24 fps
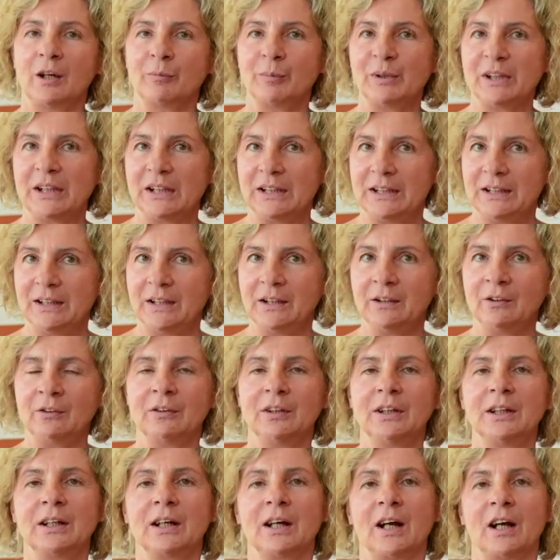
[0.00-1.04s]
In
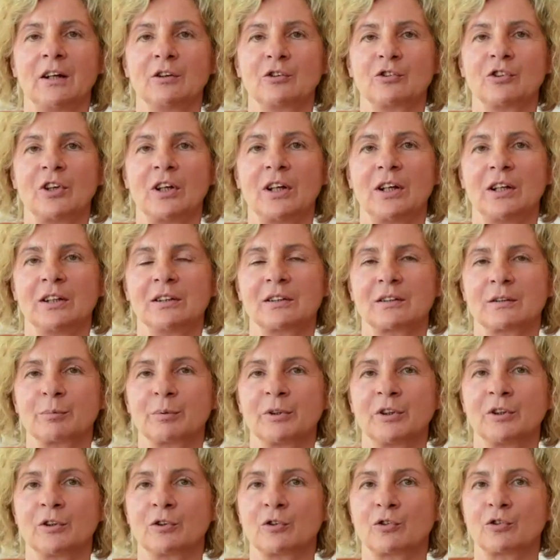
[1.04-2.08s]
2010, I
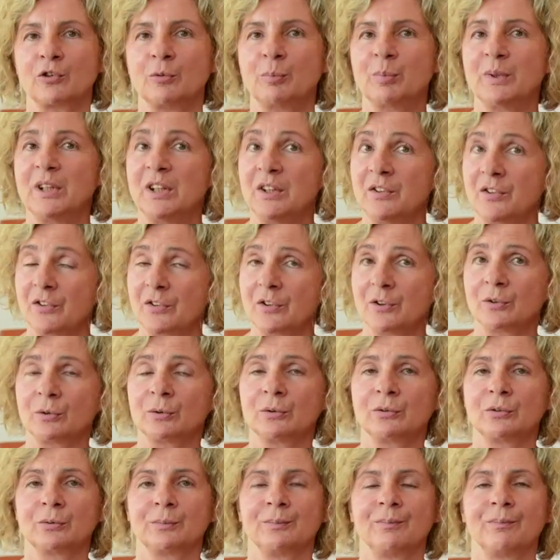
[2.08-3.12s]
founded in
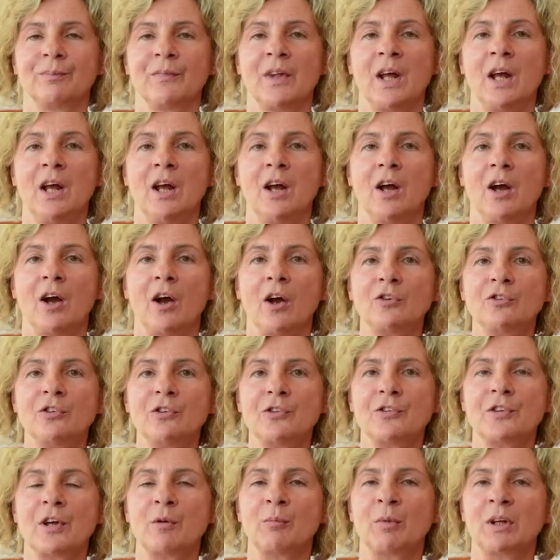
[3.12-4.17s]
Berlin the Cultural
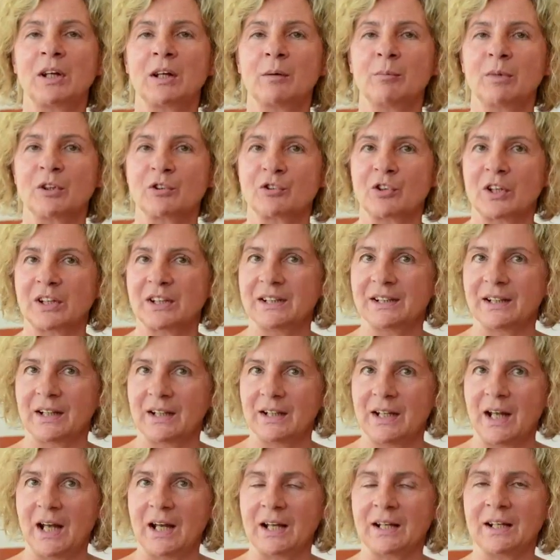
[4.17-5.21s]
Entrepreneurship
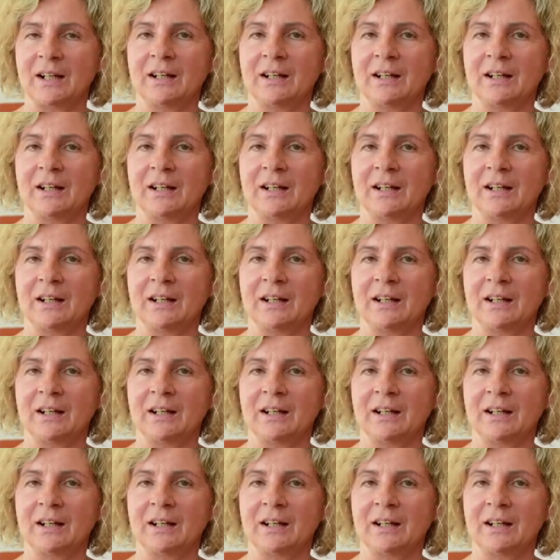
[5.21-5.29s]
Institute.